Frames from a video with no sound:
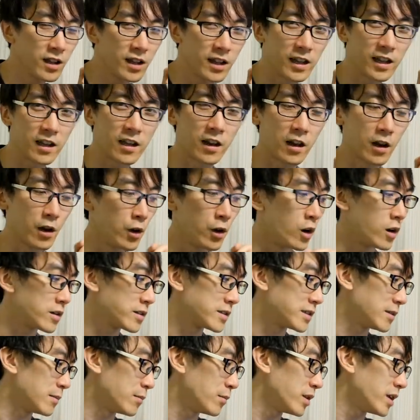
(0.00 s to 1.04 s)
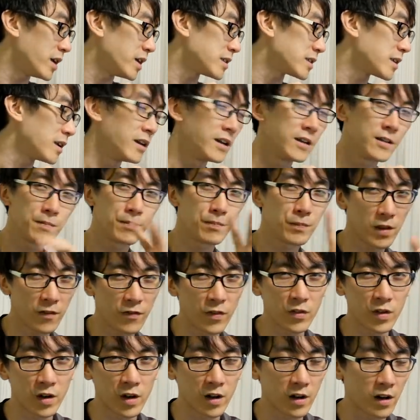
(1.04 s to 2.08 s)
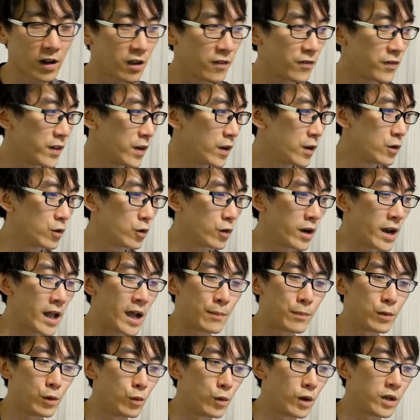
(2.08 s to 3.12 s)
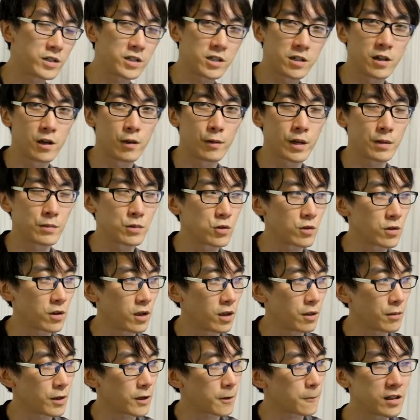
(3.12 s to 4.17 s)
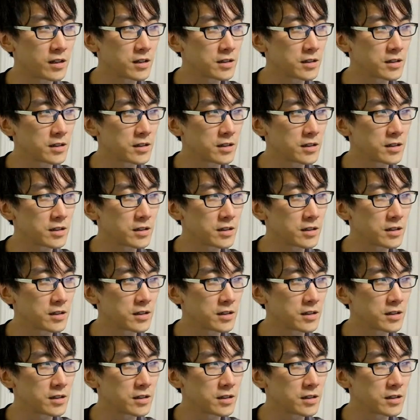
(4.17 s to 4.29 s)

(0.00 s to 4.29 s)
and kind of knocks in place. If you've got an iPhone or an Apple Watch, you know what I'm talking about.